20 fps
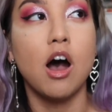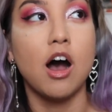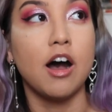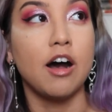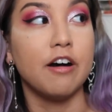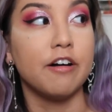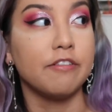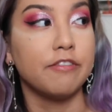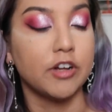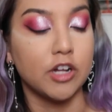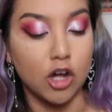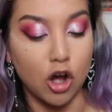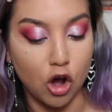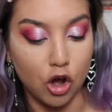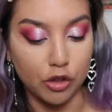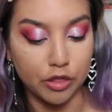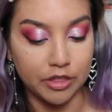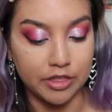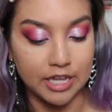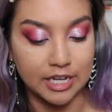of
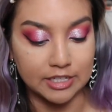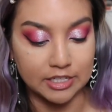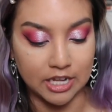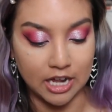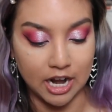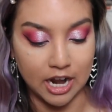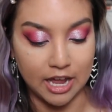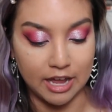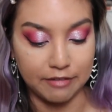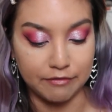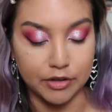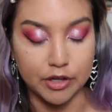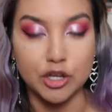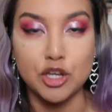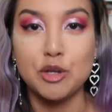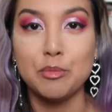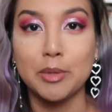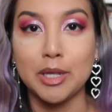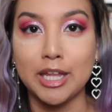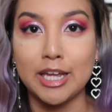all the things that I've
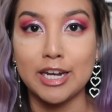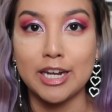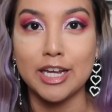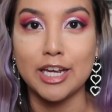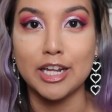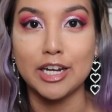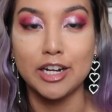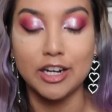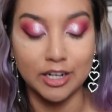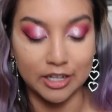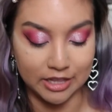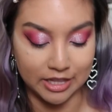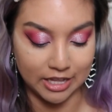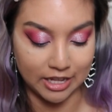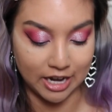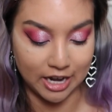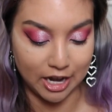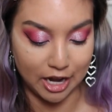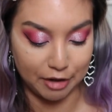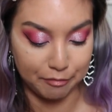accumulated
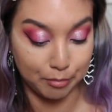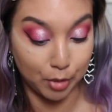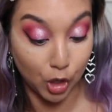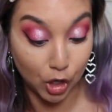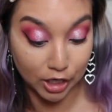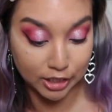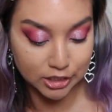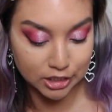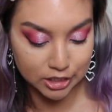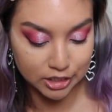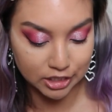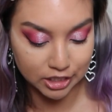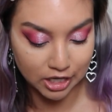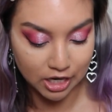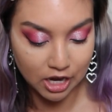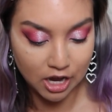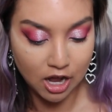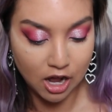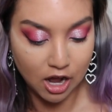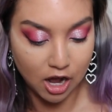that I bought
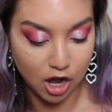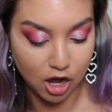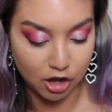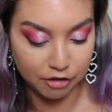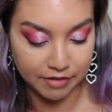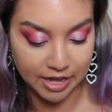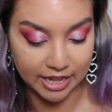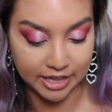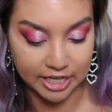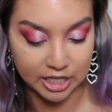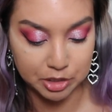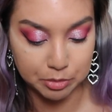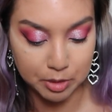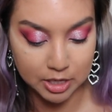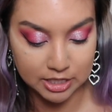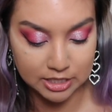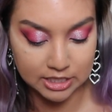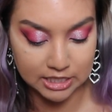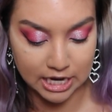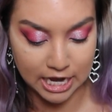off
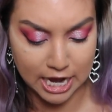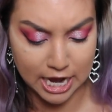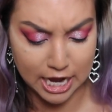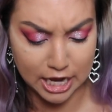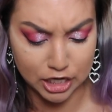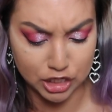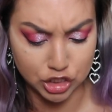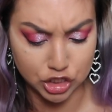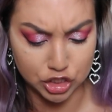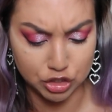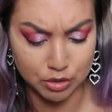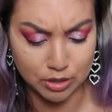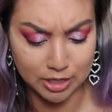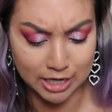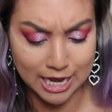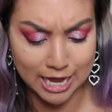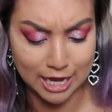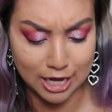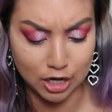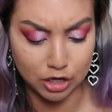AliExpress, and you
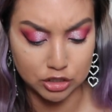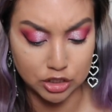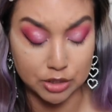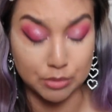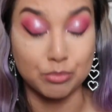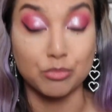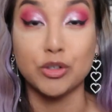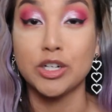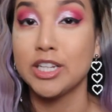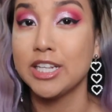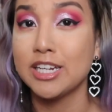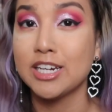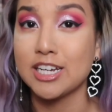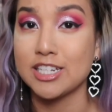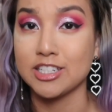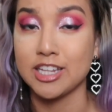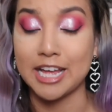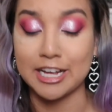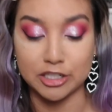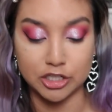can get some really
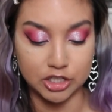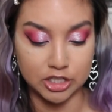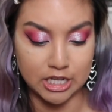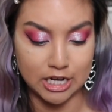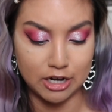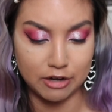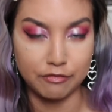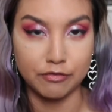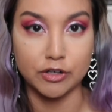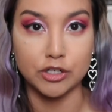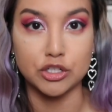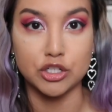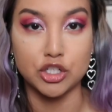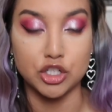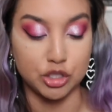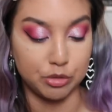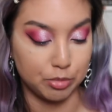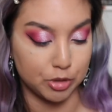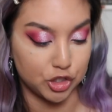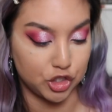nice lashes there for
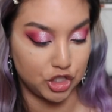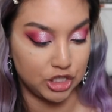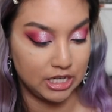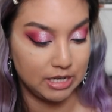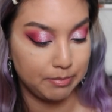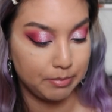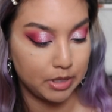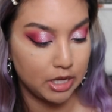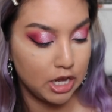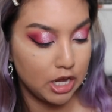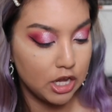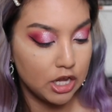super cheap.